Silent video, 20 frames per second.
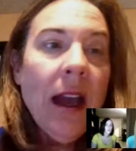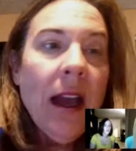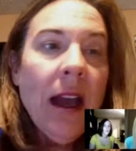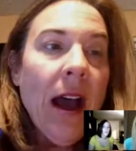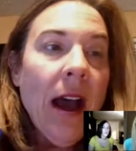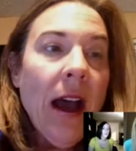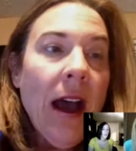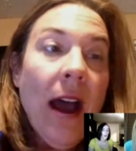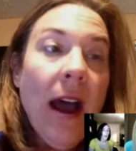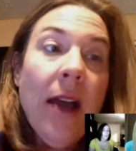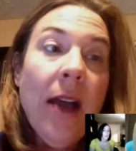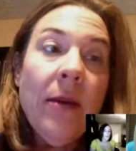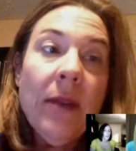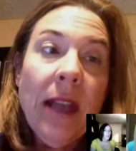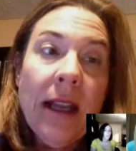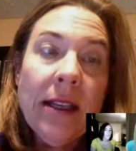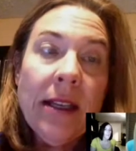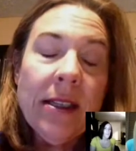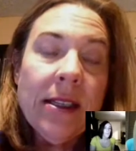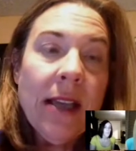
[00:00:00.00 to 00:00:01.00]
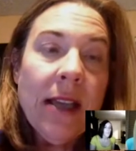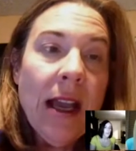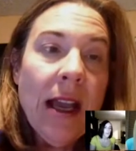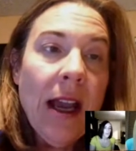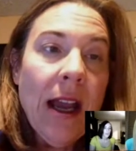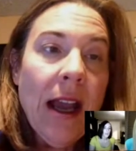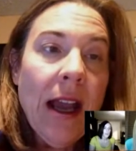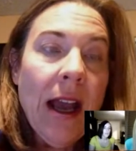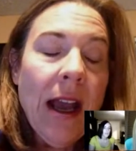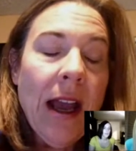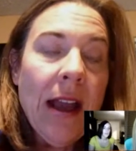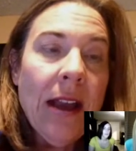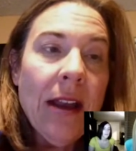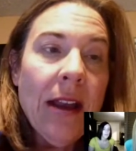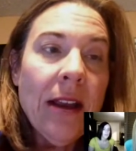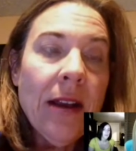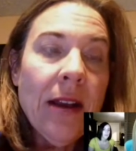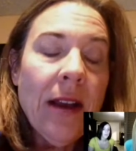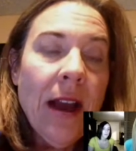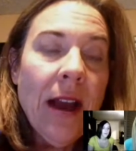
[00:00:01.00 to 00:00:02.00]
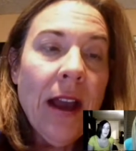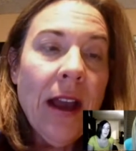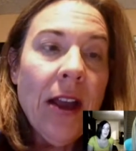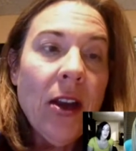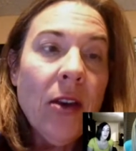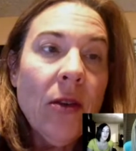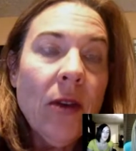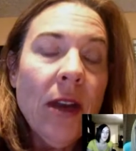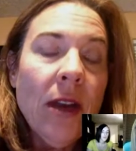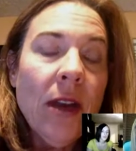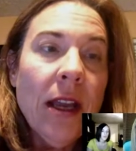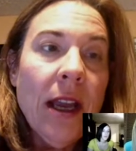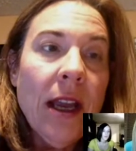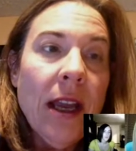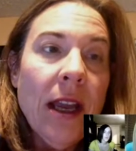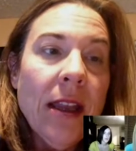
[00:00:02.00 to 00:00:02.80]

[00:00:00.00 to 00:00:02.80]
I would like to say I agree.